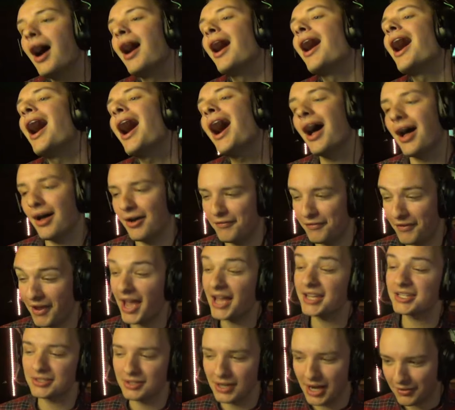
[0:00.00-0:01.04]
Ah,
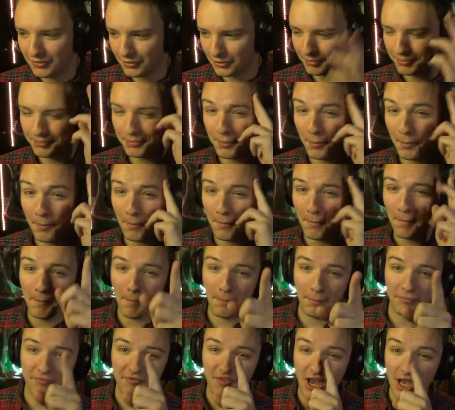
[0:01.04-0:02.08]
fast travel. Hmm,
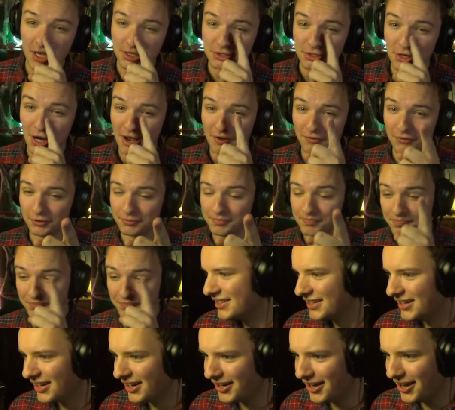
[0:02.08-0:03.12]
fast travel.
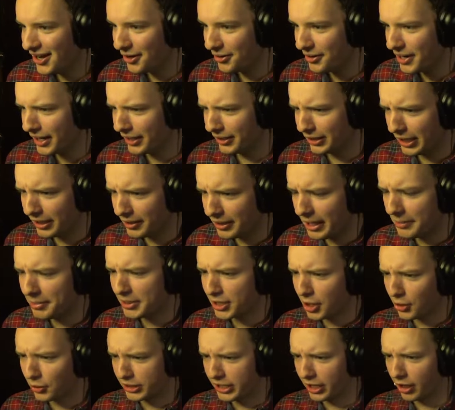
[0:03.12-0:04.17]
All right, uh, let me
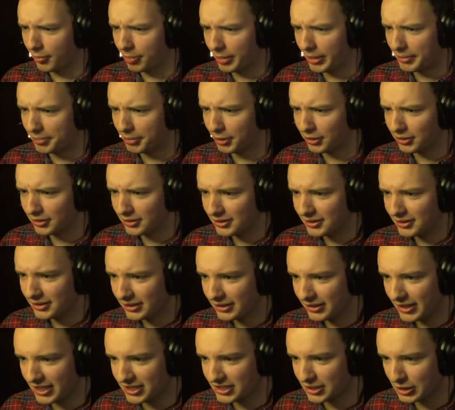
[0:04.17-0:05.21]
go kill people.
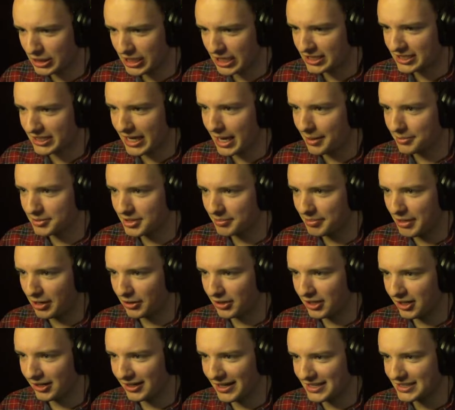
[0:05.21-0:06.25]
That's what this game's about
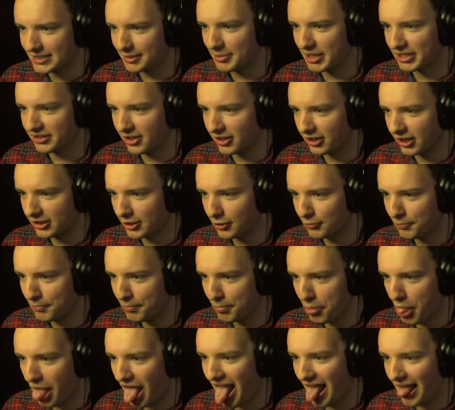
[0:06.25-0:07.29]
here. Can I stick my tongue on you?
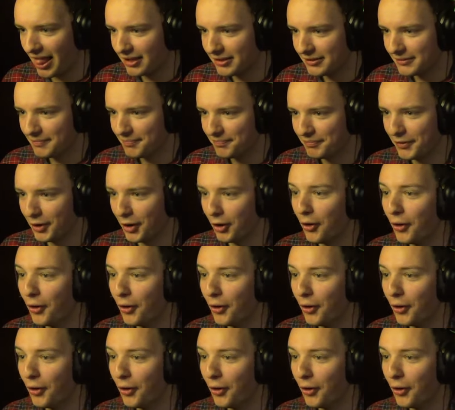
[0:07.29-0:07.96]
No.